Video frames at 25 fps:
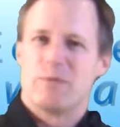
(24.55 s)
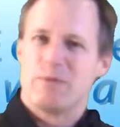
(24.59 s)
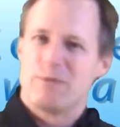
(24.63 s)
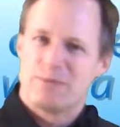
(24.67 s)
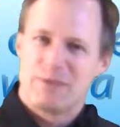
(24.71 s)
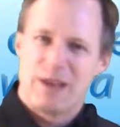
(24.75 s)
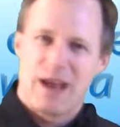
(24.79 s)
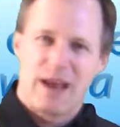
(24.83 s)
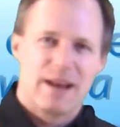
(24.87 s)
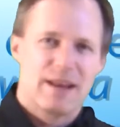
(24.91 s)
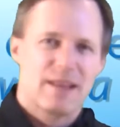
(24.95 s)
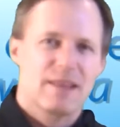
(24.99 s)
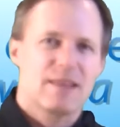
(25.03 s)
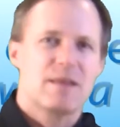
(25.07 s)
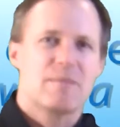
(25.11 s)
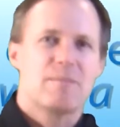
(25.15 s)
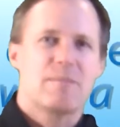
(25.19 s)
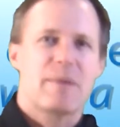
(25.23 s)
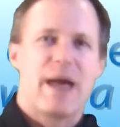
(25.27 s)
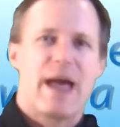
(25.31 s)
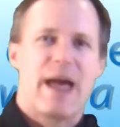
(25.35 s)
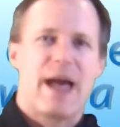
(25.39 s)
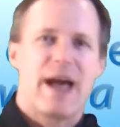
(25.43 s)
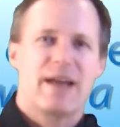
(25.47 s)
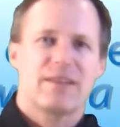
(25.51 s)
We've done it in the
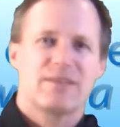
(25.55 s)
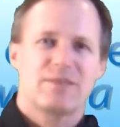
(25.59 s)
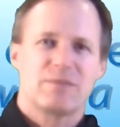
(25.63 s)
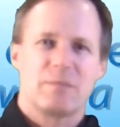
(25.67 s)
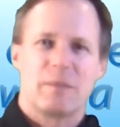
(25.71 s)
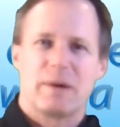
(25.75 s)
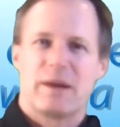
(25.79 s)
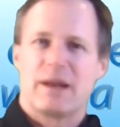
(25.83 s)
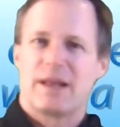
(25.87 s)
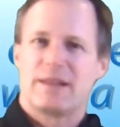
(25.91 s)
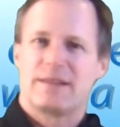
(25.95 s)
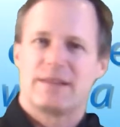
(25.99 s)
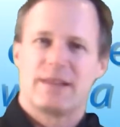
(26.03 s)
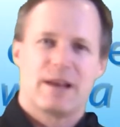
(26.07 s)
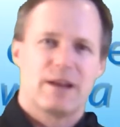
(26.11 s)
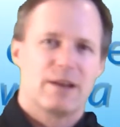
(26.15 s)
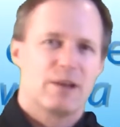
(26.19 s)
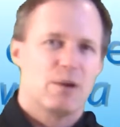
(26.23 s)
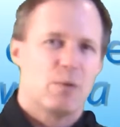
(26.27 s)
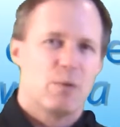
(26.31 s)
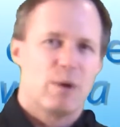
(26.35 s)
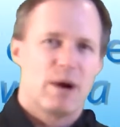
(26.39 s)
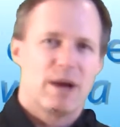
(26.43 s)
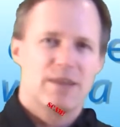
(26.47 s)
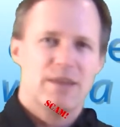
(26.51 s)
past, but I tell
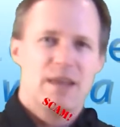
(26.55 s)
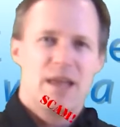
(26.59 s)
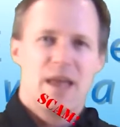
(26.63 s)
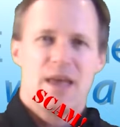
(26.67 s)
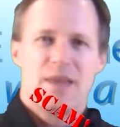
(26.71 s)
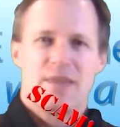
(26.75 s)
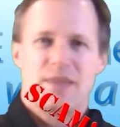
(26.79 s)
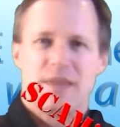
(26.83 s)
you what,